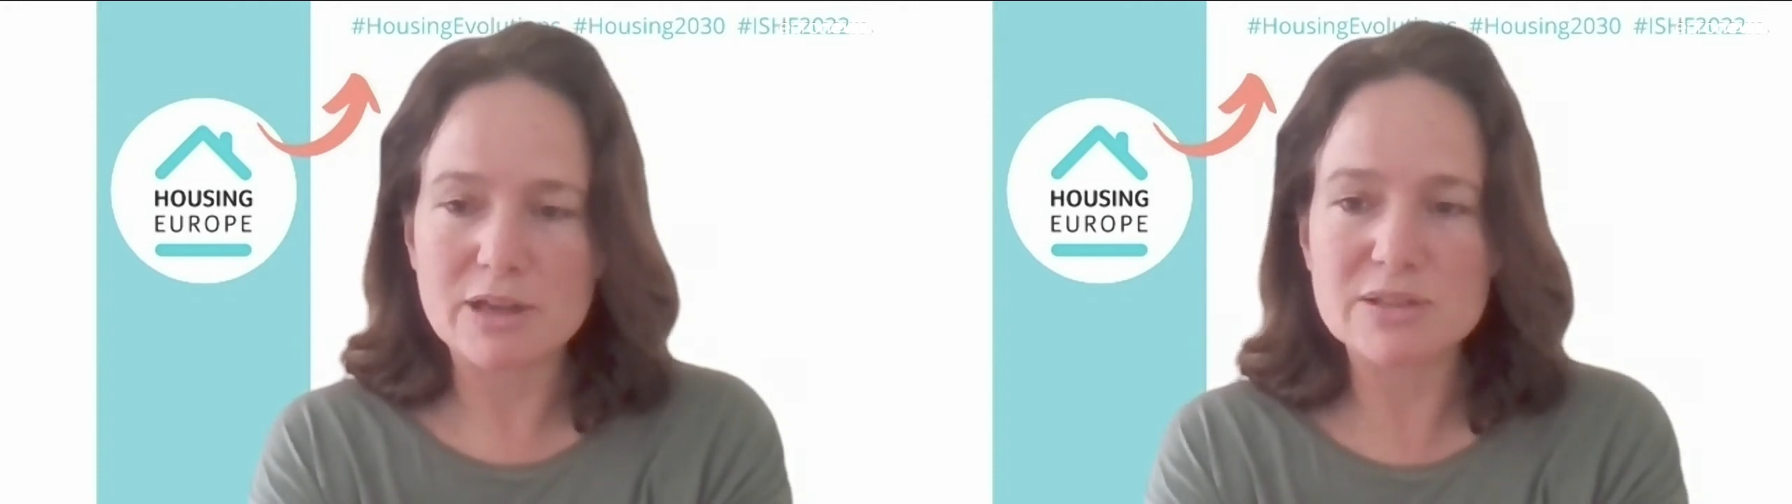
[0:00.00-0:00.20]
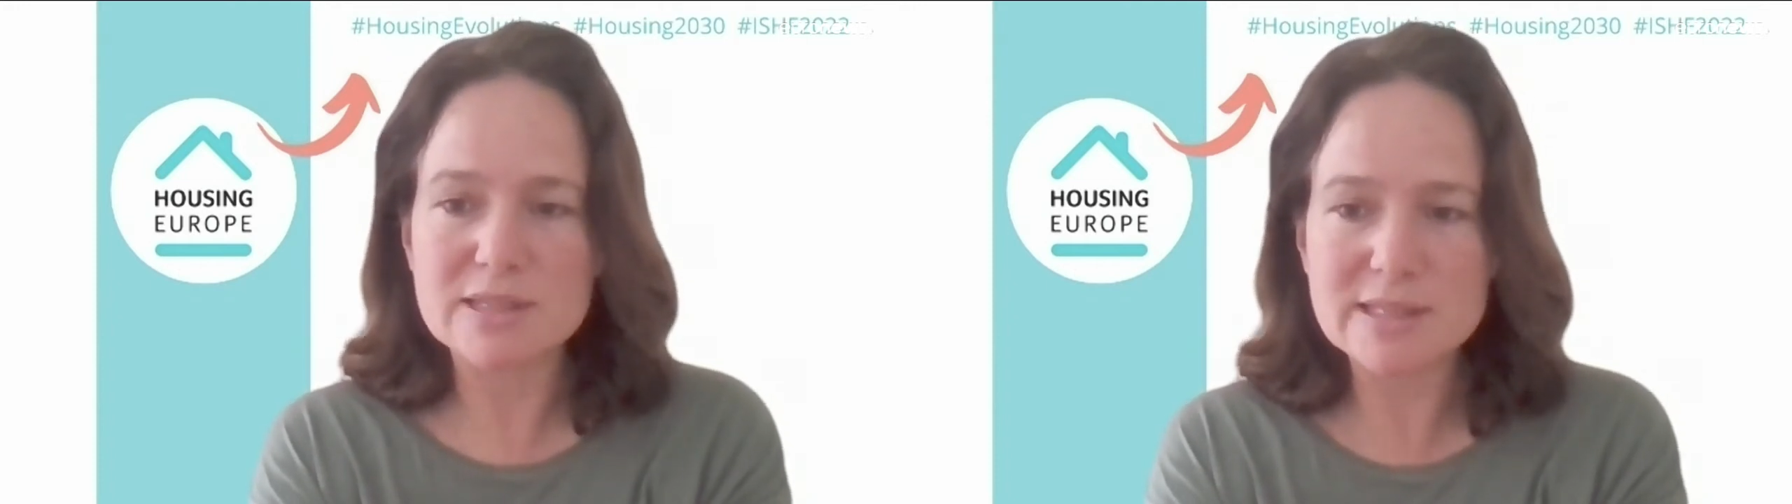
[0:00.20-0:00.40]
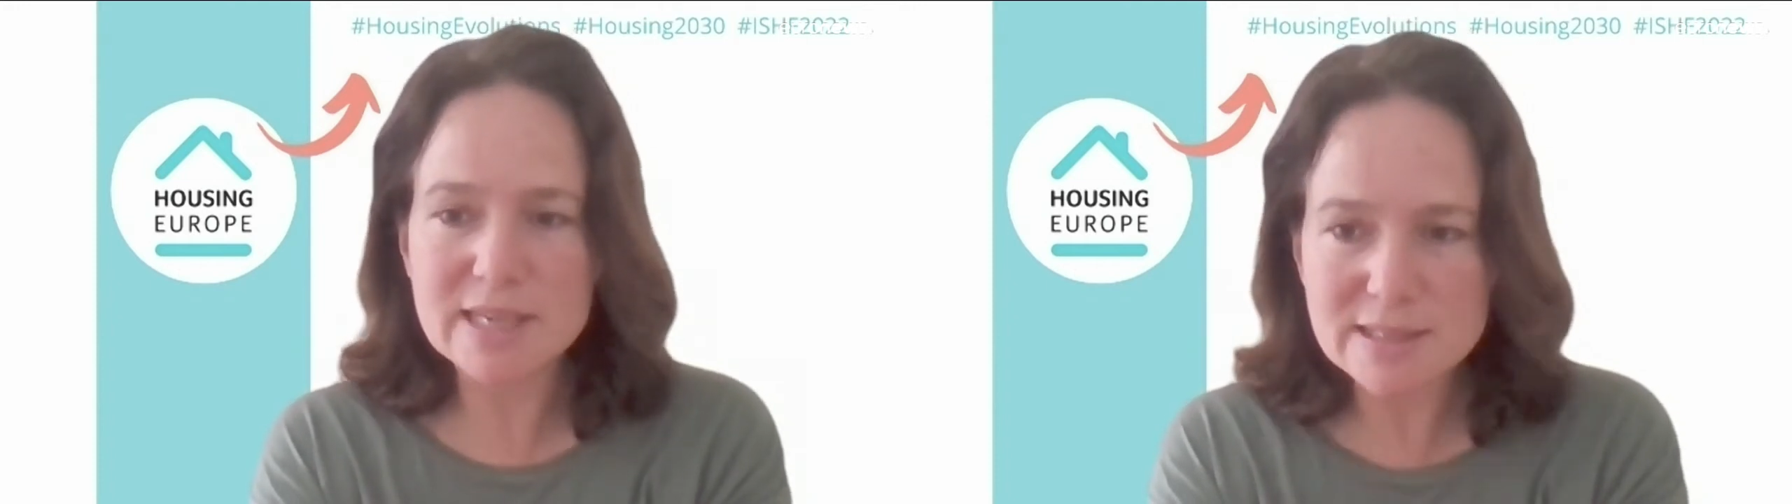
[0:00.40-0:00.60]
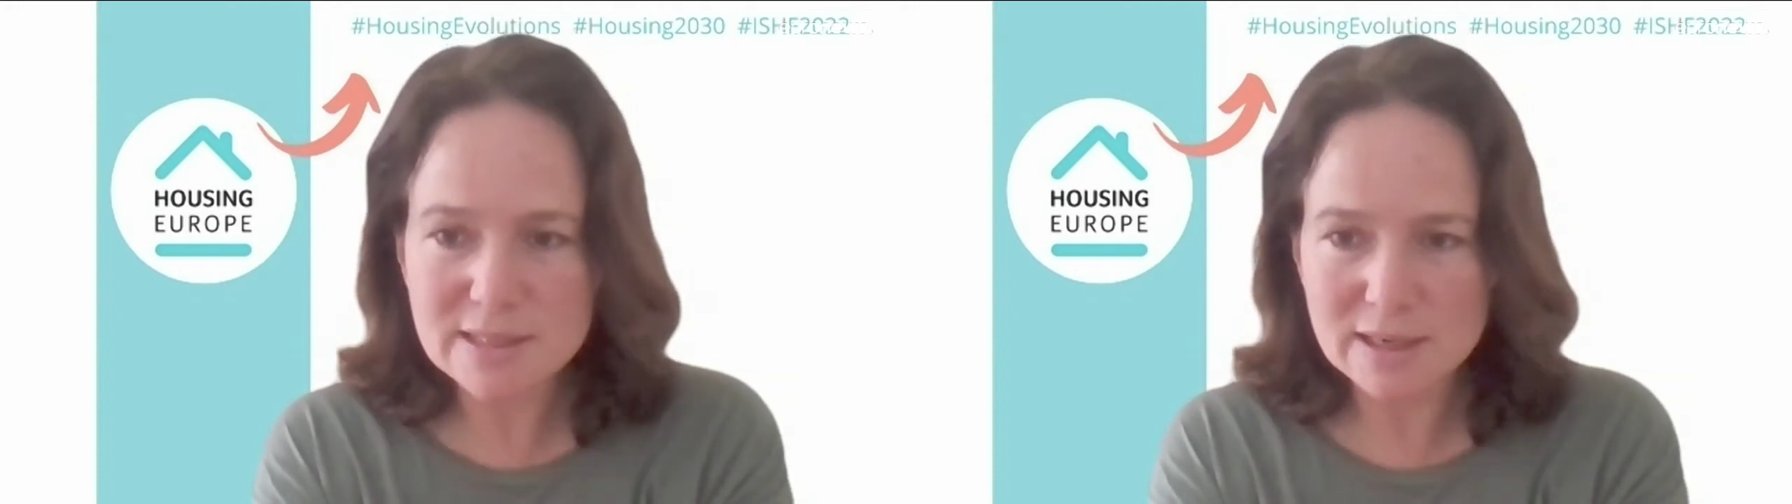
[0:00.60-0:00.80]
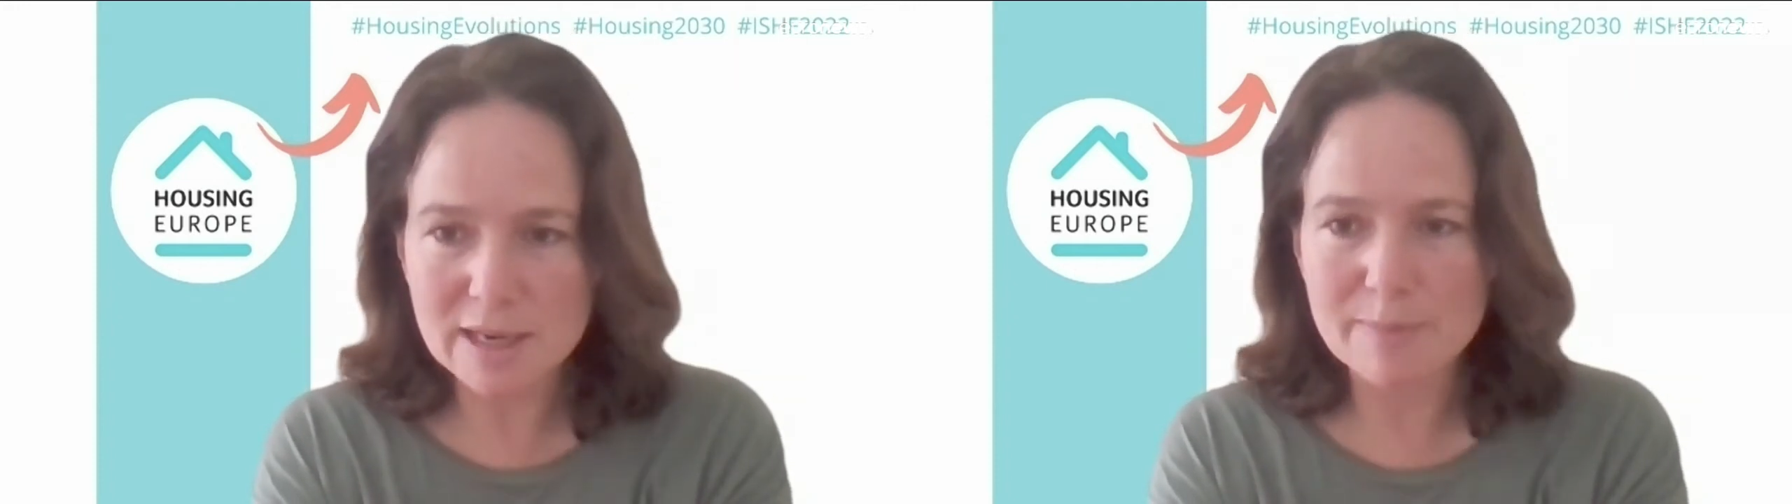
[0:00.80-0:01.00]

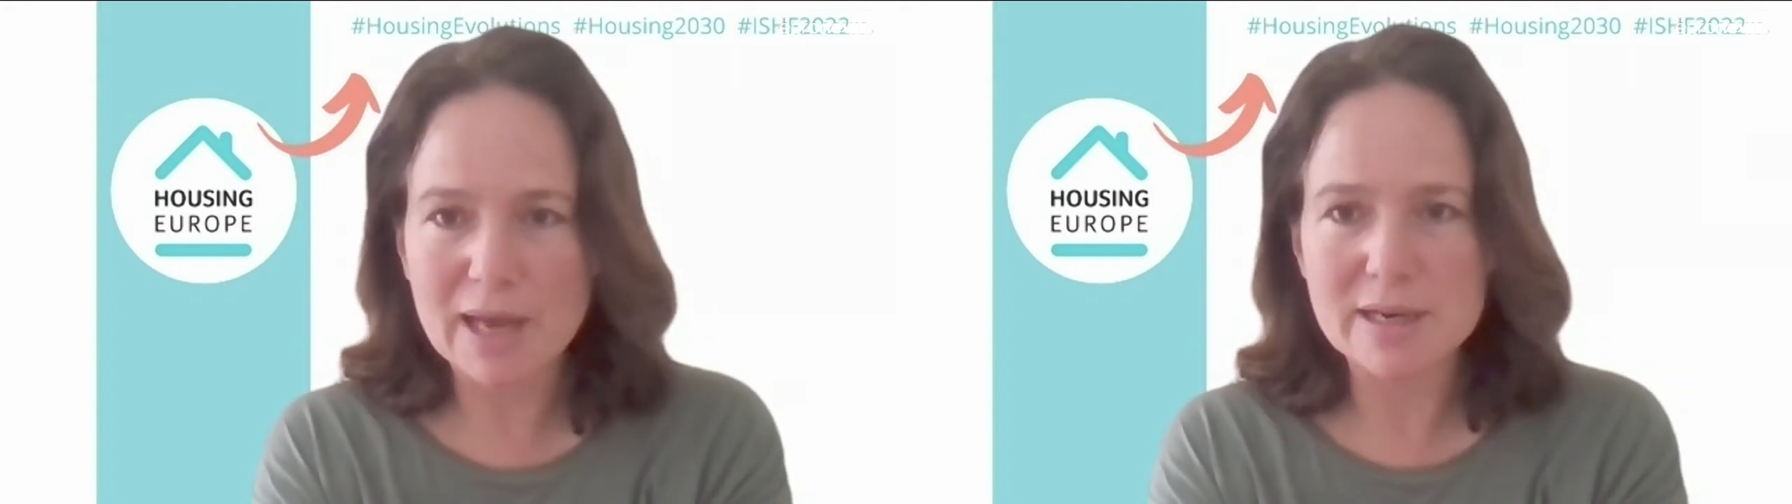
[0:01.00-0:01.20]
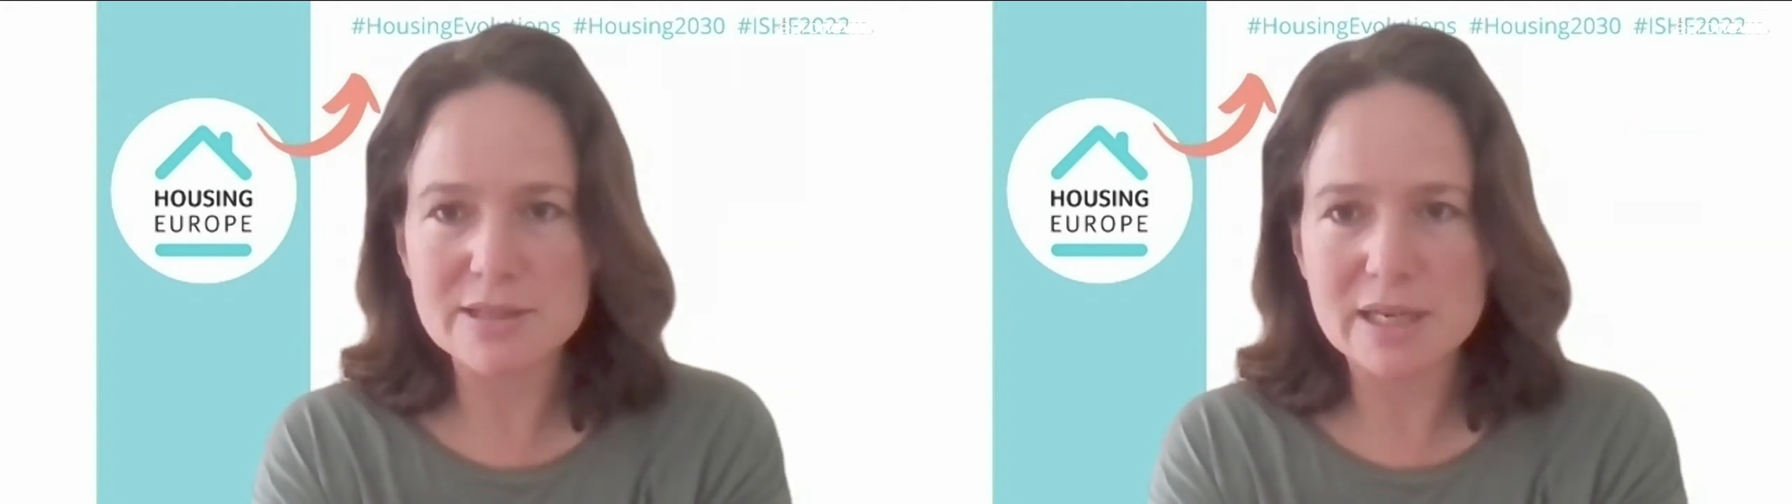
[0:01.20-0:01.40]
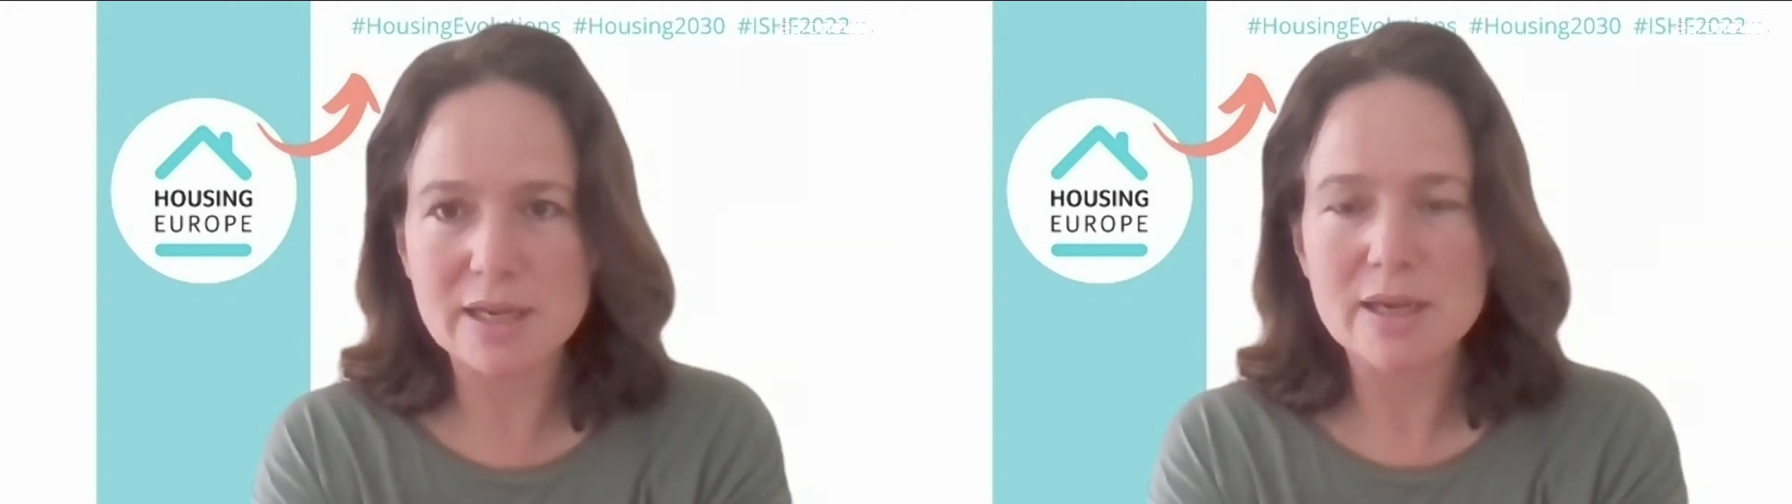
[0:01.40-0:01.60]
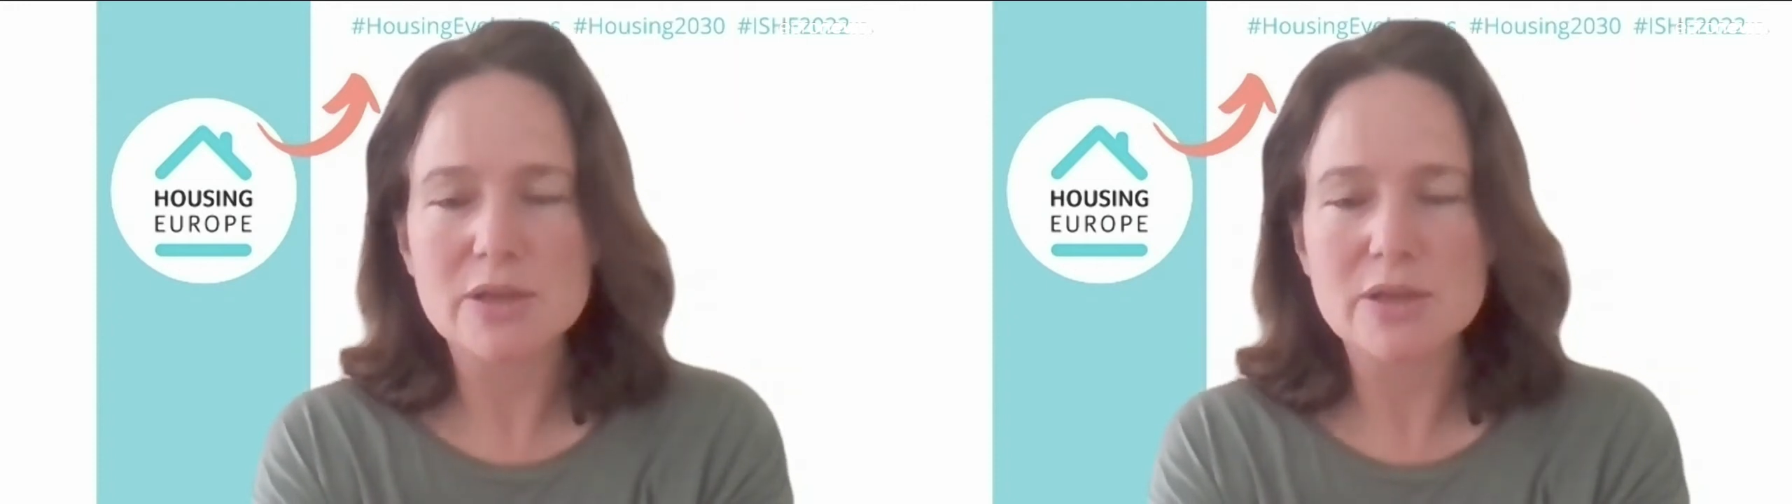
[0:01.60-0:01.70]
consistently managing